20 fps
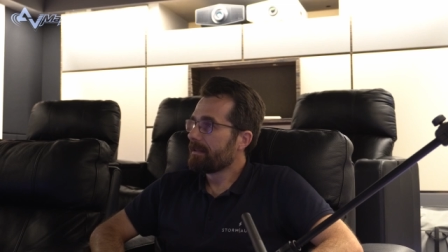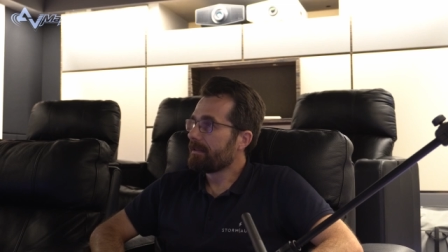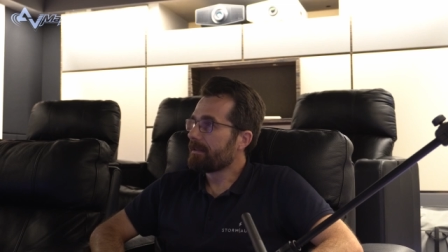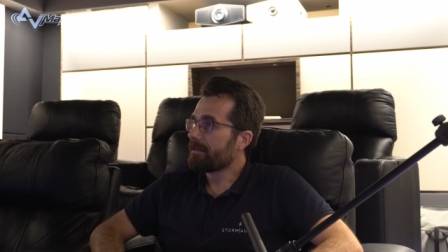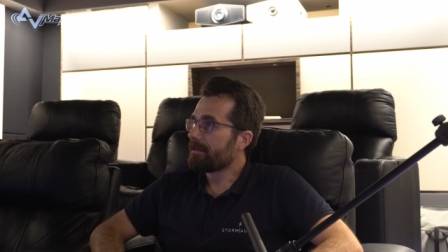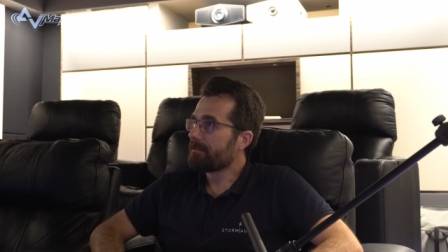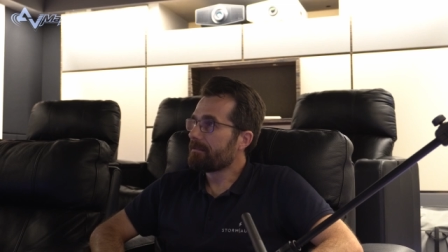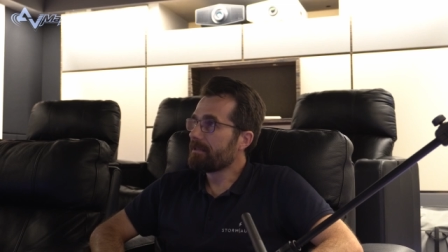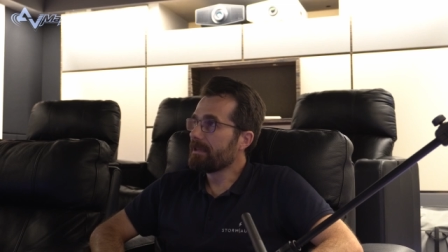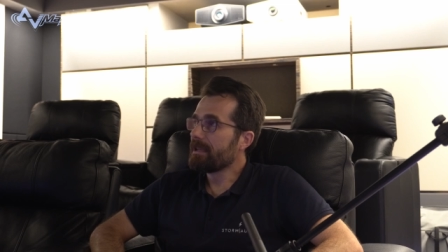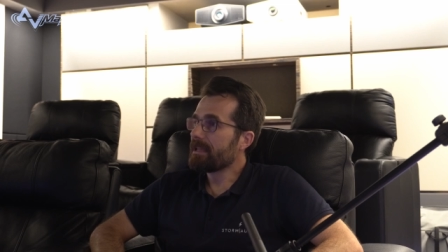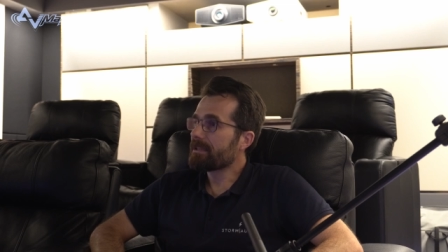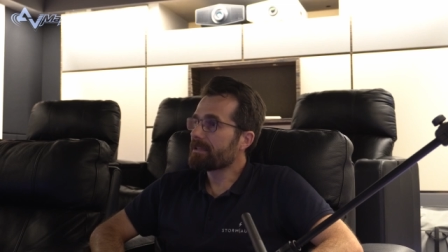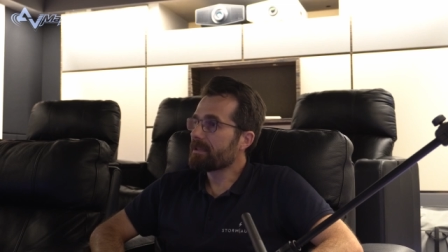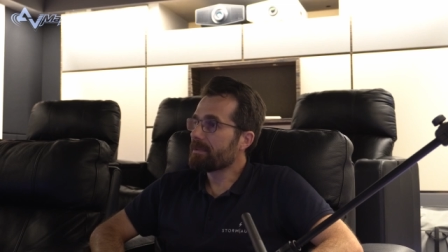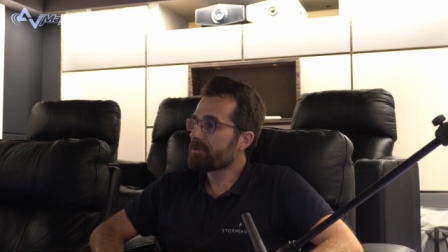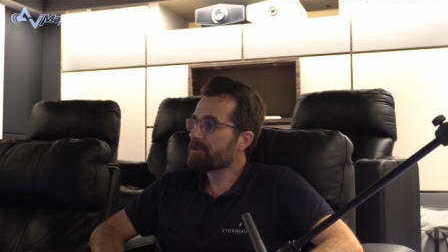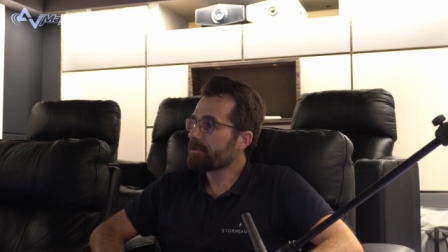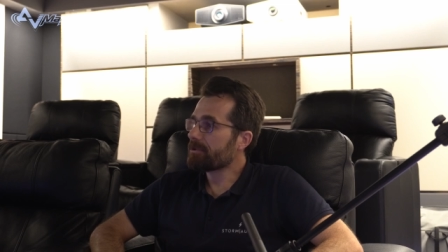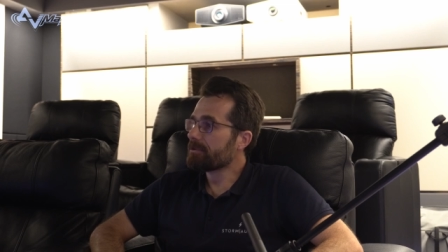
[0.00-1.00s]
uh really
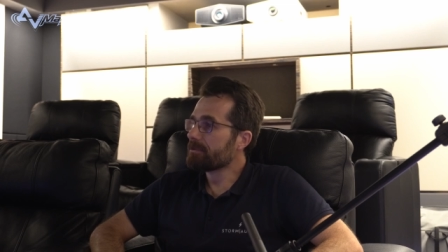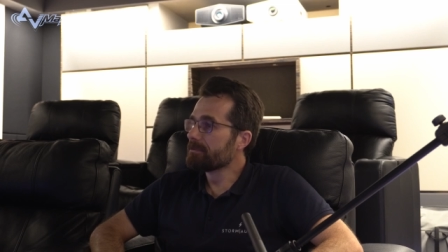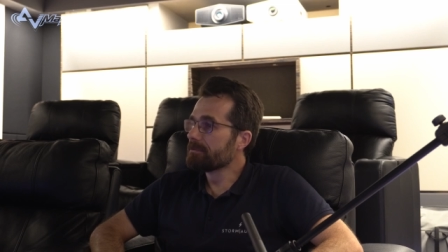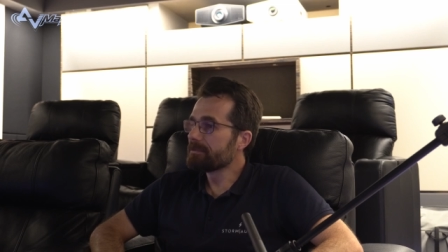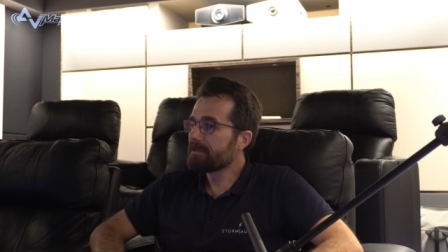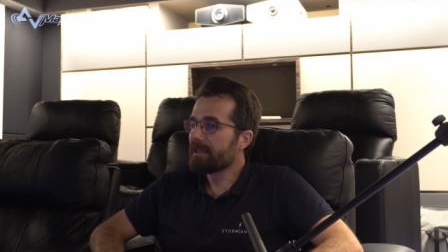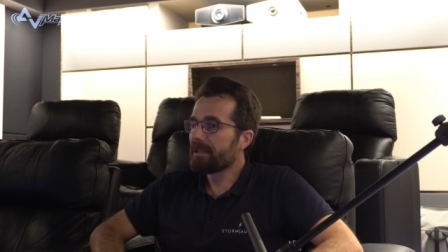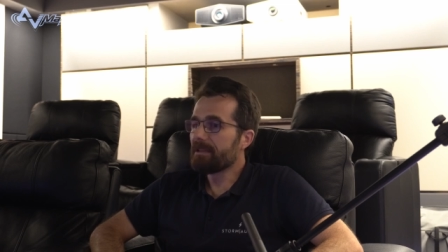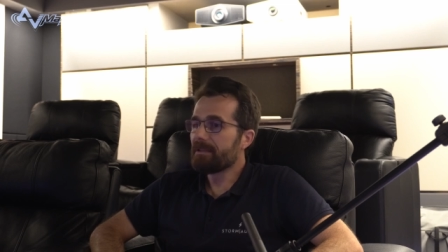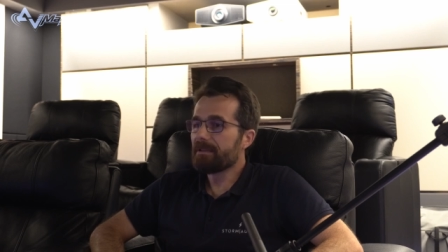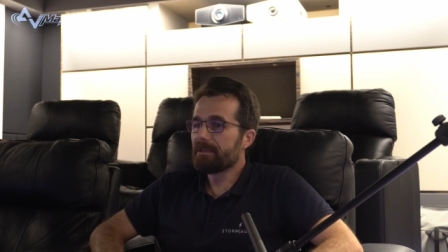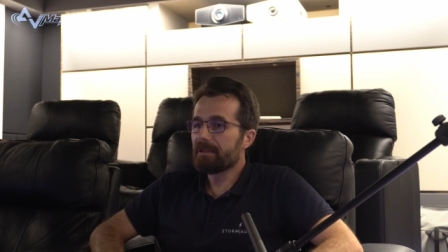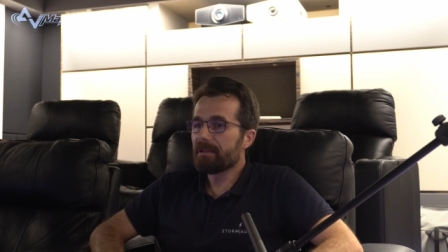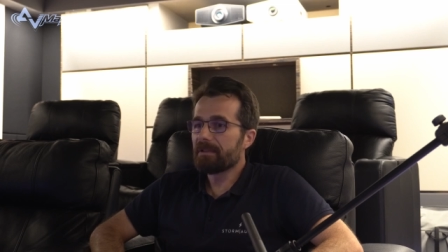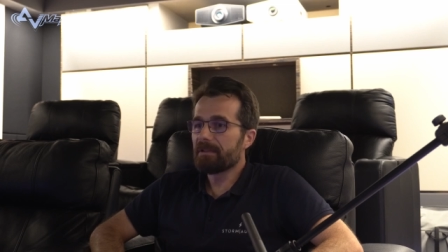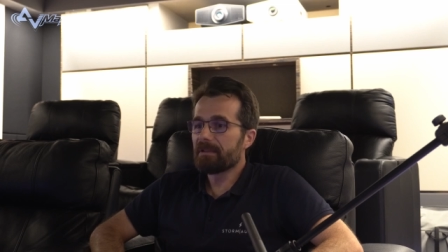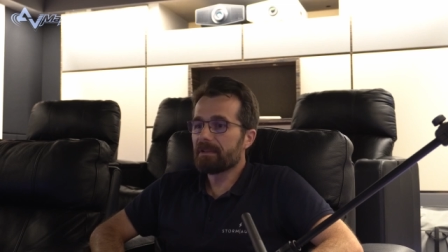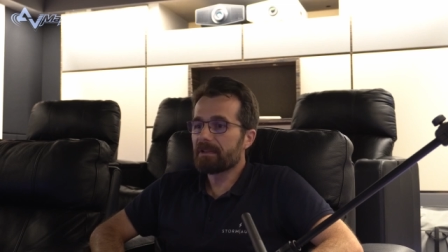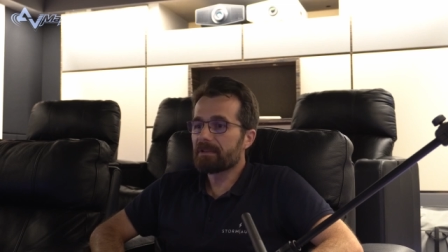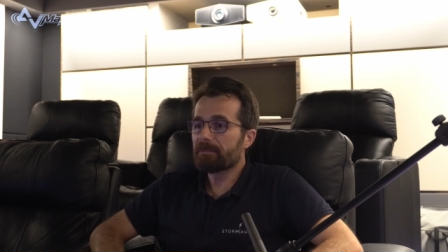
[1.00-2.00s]
exceptional in
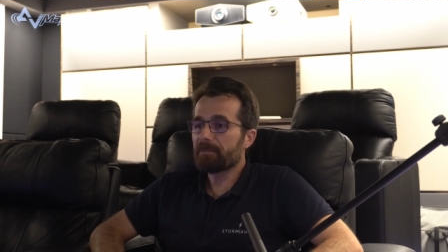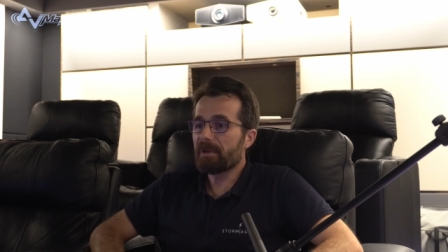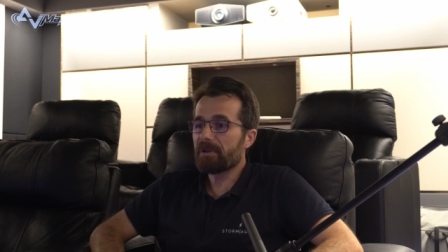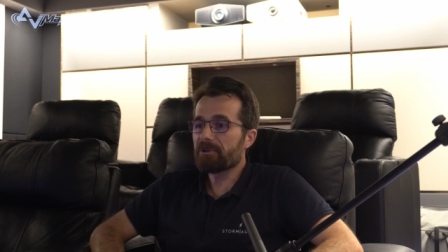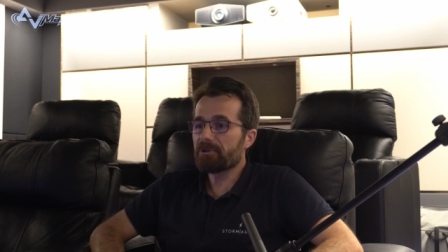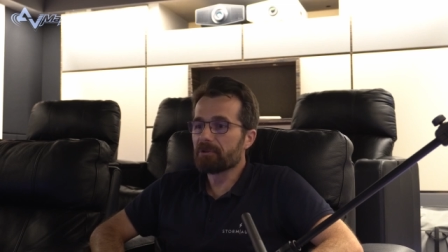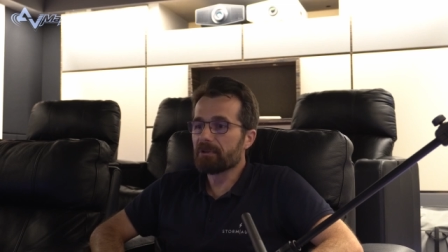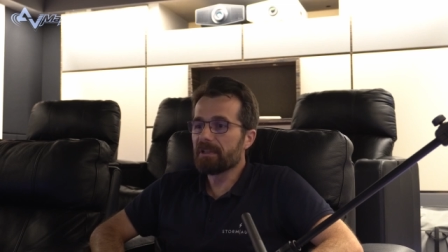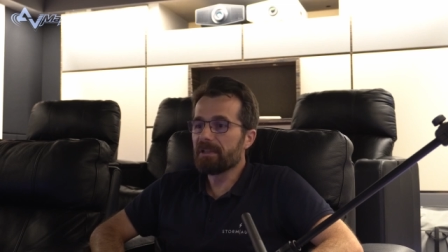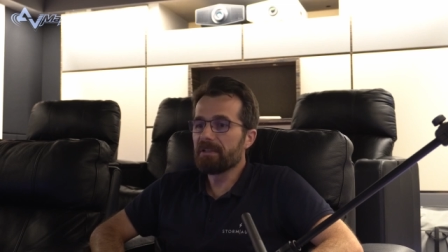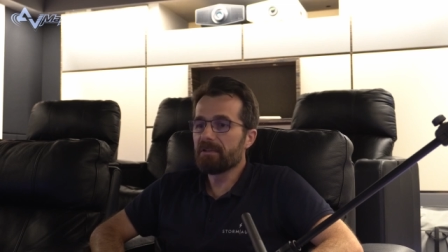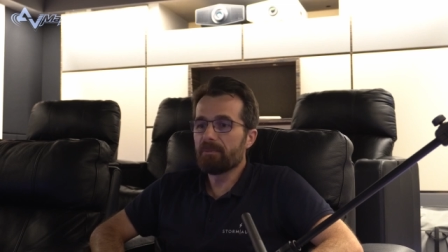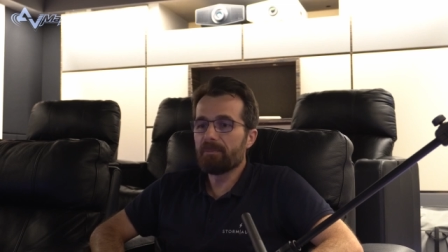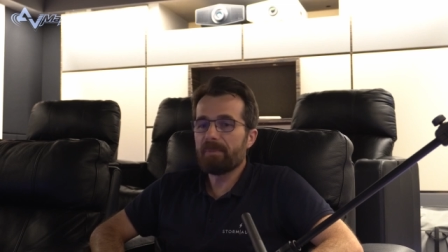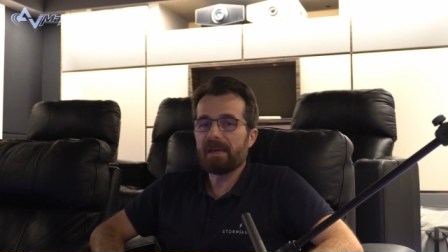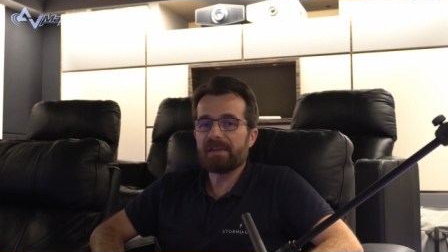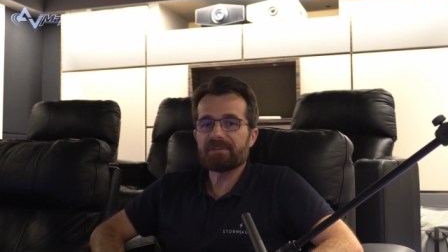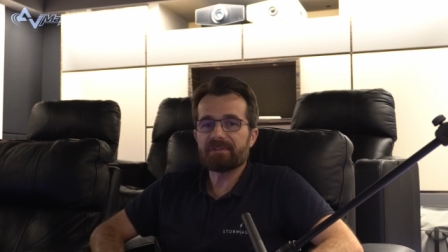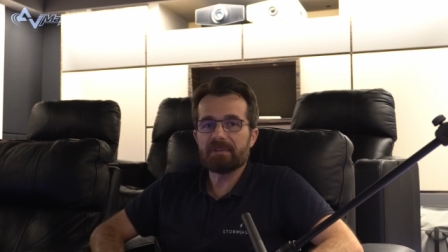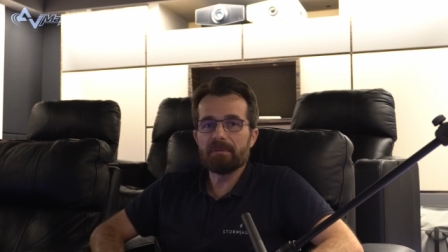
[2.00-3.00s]
in especially in the
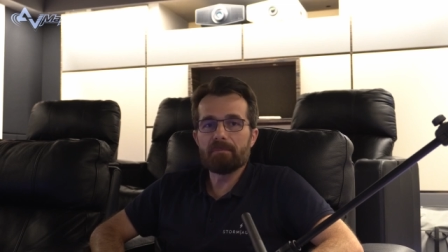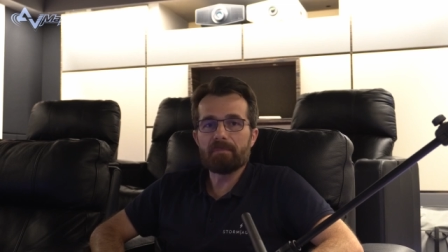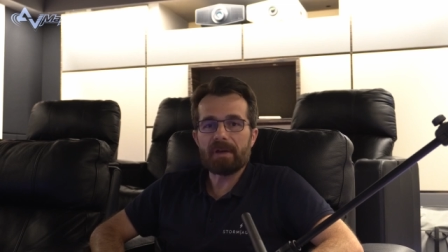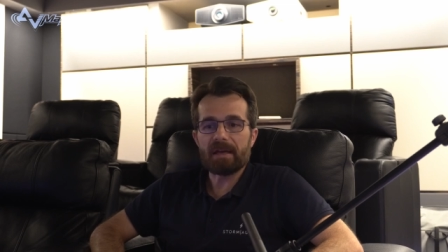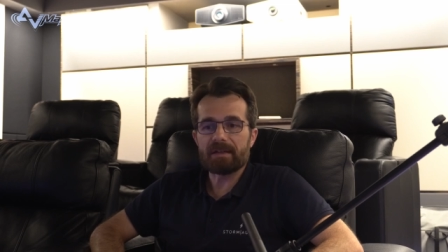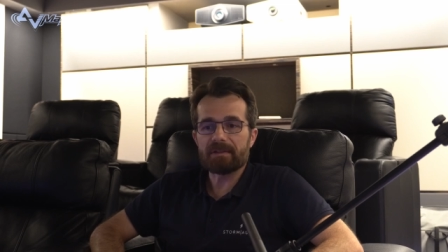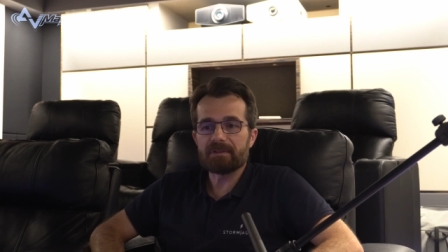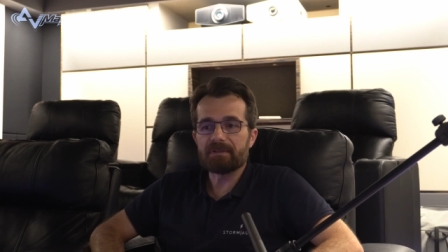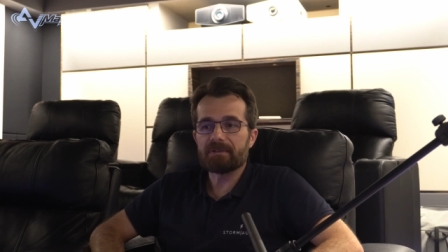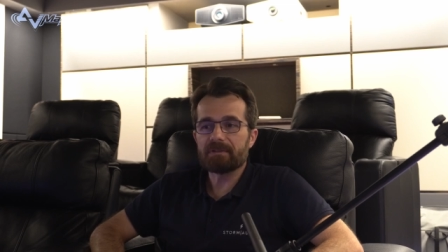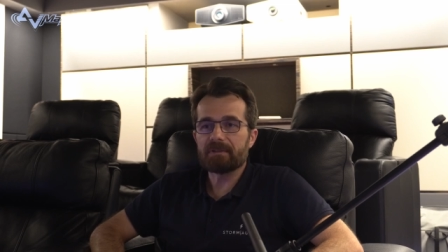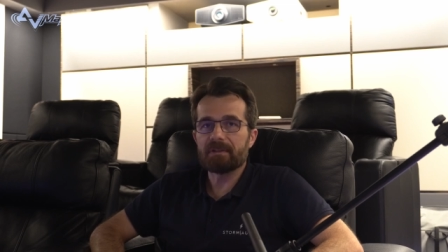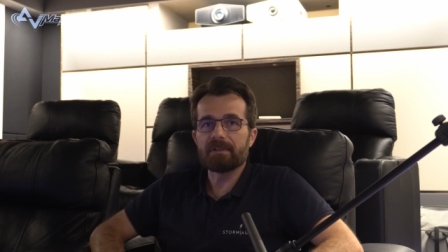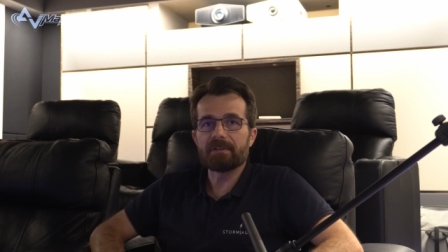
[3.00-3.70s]
bass impacts.